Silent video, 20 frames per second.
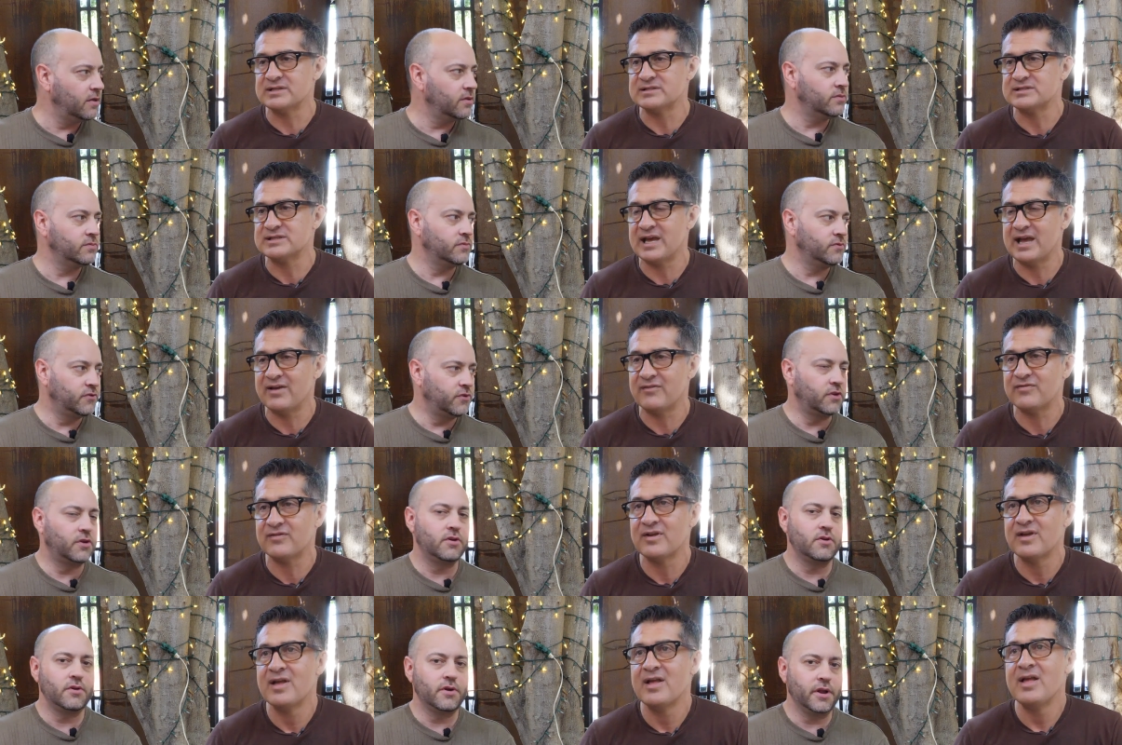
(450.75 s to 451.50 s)
Speaker 1: yeah, and safe.
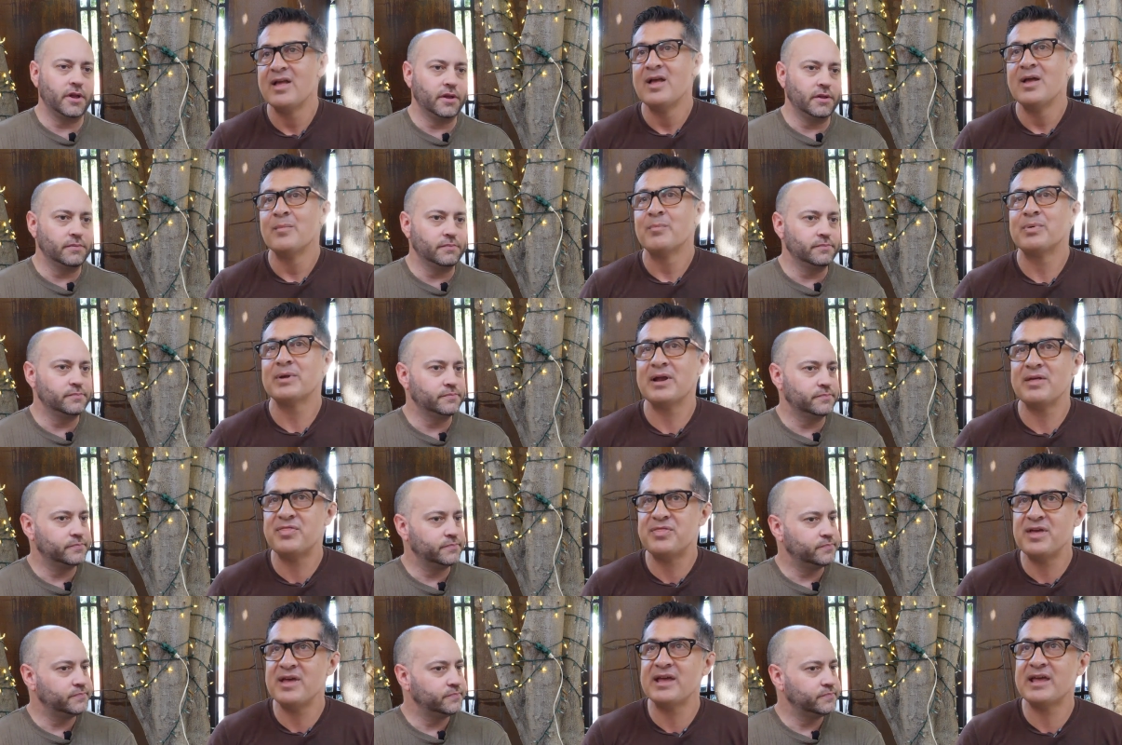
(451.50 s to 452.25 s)
Security. But I
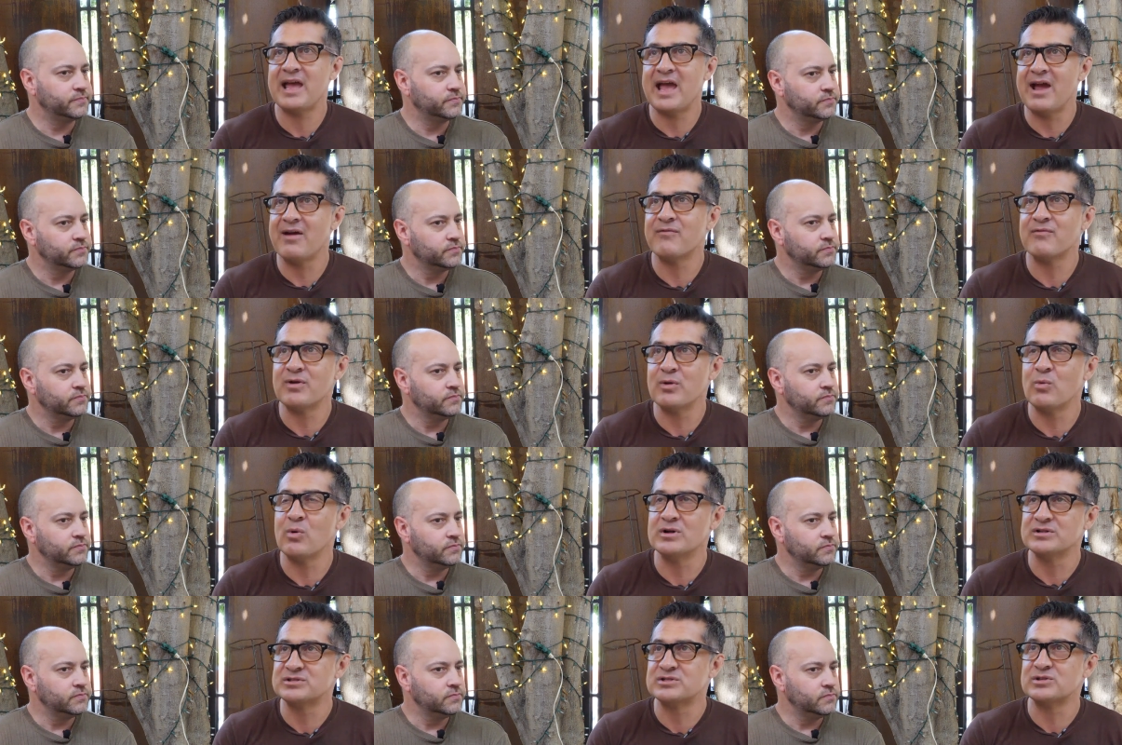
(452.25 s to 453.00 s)
think every
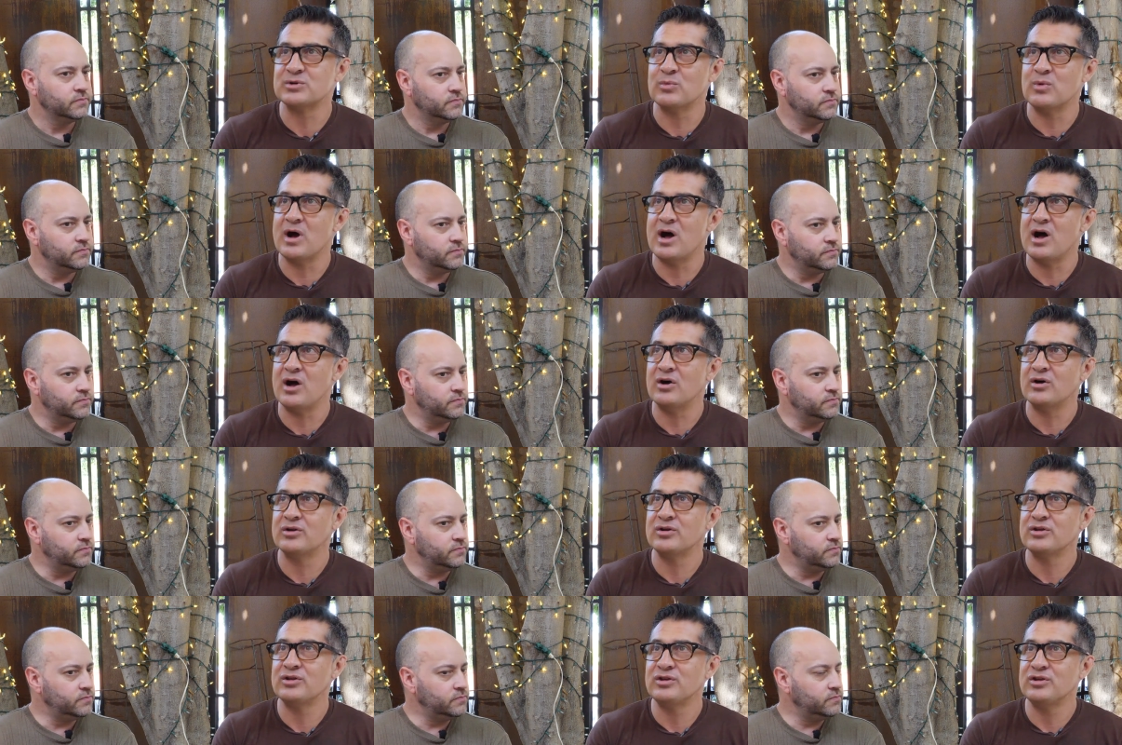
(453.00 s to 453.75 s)
once in a
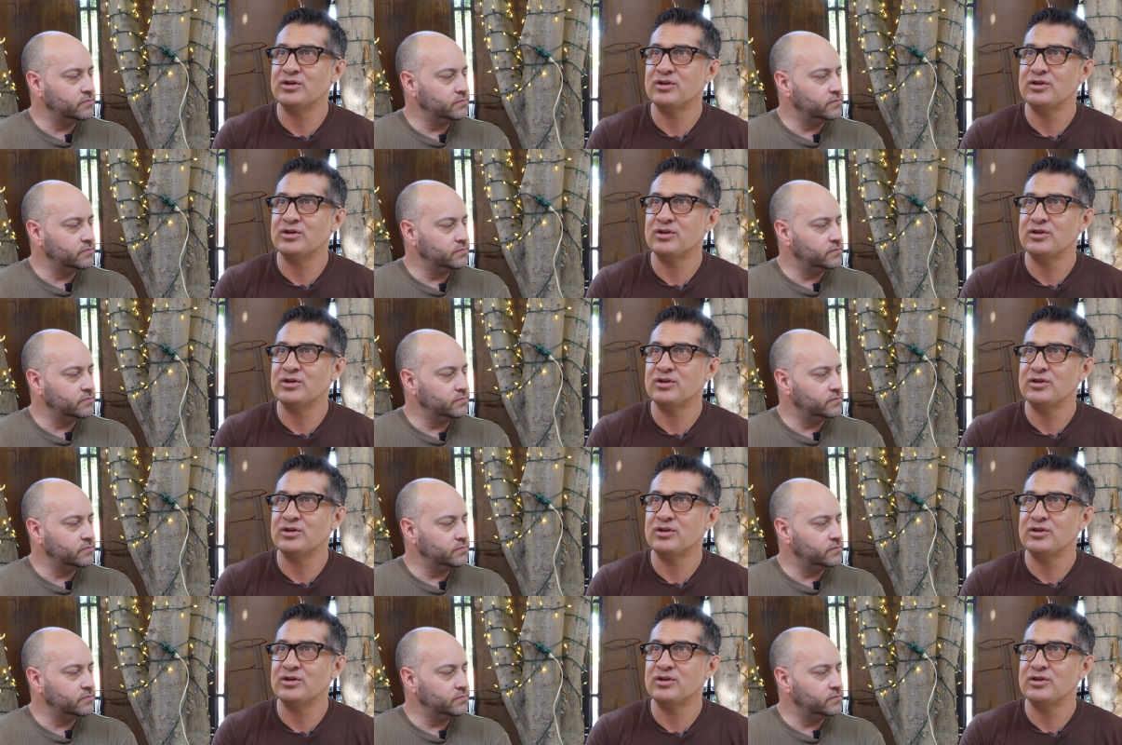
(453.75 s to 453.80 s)
while,